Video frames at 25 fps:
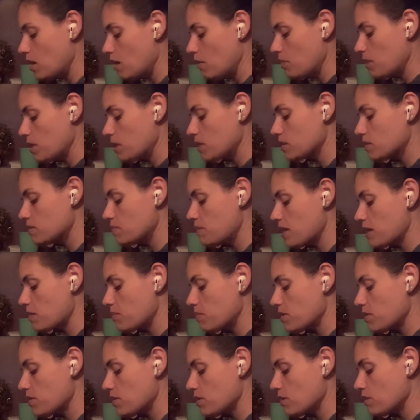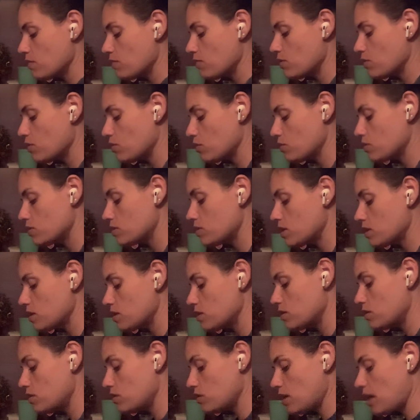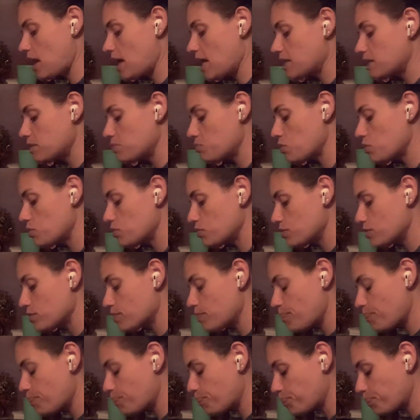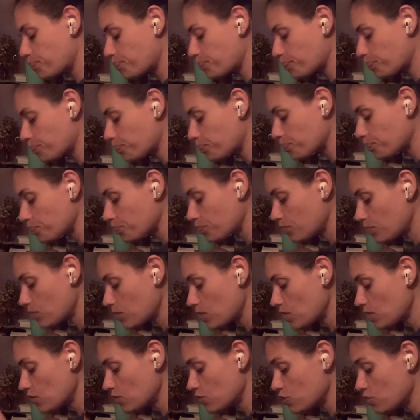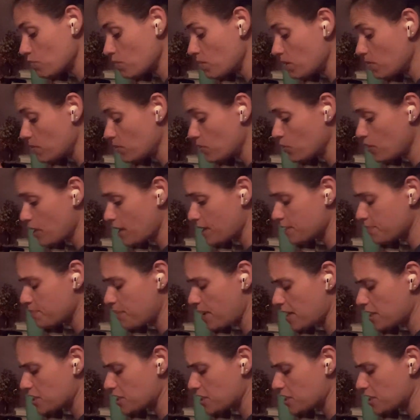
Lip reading: because it's making me think of one of those things, the ice bowls. So maybe you guys buy